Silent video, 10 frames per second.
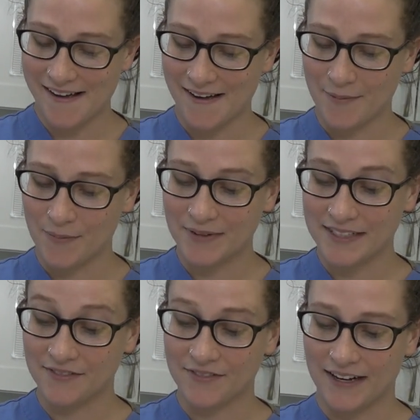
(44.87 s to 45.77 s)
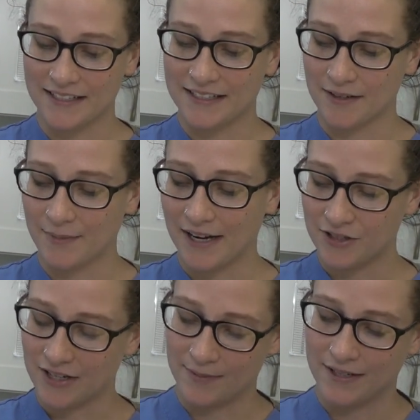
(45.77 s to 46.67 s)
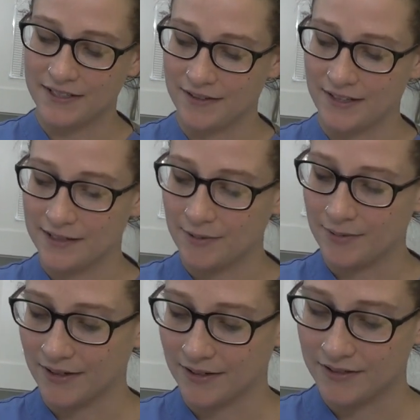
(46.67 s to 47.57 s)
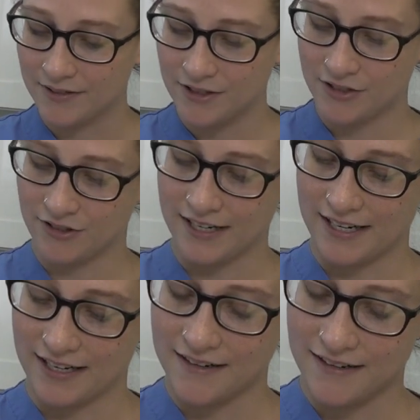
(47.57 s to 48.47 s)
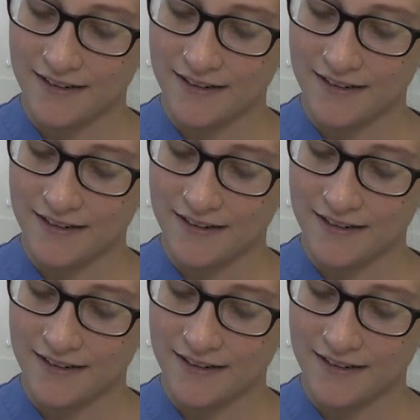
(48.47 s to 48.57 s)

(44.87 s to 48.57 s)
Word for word: Um, but we did find some eye trauma, so that's what we were just treating.